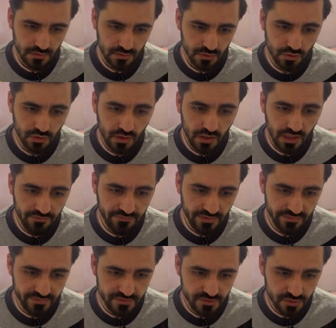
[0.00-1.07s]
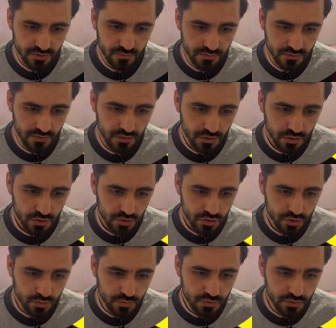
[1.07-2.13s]
No high five and some
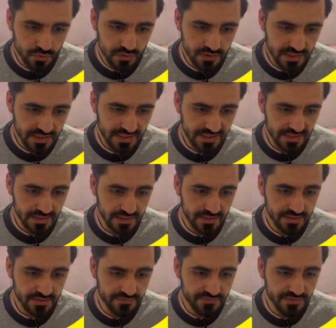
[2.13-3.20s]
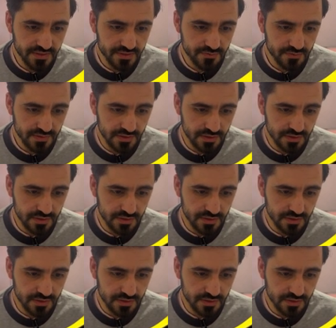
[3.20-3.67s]
some school think it interferes with